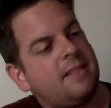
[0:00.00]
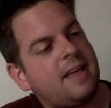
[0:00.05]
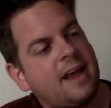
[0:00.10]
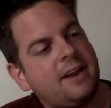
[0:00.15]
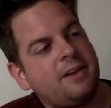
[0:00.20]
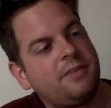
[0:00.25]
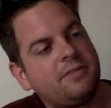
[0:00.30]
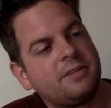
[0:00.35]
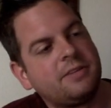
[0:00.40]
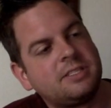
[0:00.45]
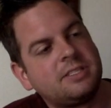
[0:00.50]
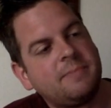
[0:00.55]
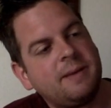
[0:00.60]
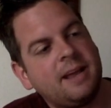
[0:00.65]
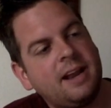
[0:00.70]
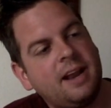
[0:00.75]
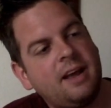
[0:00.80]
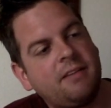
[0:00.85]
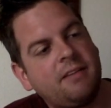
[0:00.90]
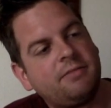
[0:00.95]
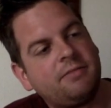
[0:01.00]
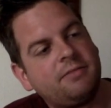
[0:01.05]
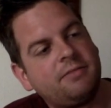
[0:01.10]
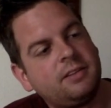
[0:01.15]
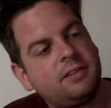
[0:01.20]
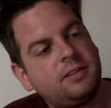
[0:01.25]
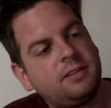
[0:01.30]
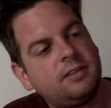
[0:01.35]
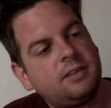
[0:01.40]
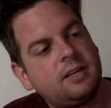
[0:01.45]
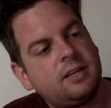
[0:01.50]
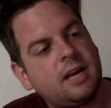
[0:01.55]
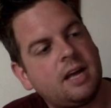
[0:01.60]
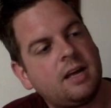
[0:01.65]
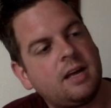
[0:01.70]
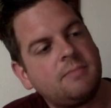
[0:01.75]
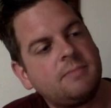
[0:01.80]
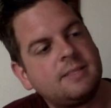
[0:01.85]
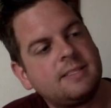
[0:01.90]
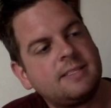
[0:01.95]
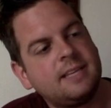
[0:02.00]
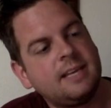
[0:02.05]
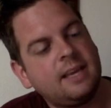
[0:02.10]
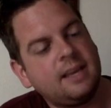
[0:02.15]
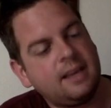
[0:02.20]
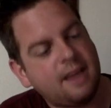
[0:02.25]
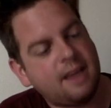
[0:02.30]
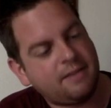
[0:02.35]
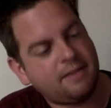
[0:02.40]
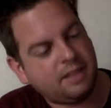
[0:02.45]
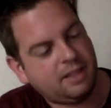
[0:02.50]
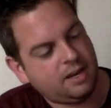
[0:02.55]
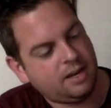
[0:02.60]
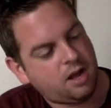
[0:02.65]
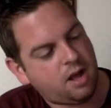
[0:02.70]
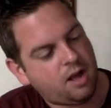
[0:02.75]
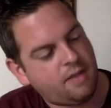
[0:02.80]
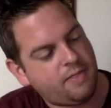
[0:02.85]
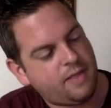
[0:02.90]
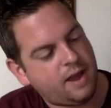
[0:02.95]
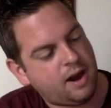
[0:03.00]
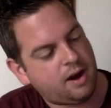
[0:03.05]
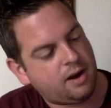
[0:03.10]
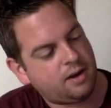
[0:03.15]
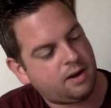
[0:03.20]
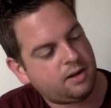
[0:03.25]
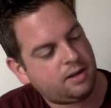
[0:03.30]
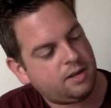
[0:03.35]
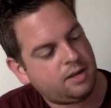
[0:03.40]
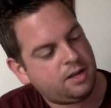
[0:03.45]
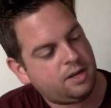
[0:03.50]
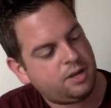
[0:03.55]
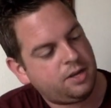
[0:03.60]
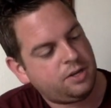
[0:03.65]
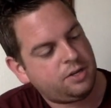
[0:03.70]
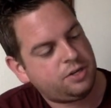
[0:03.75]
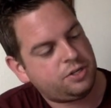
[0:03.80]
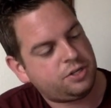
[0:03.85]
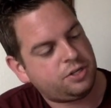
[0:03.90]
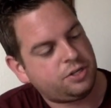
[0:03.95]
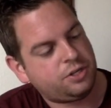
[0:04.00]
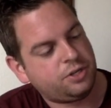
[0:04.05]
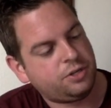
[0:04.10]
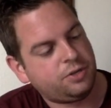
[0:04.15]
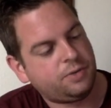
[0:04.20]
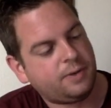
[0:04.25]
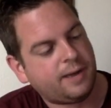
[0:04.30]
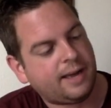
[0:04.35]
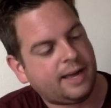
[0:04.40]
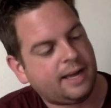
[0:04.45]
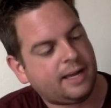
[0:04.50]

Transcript: that interests me enough, seeing everything on there to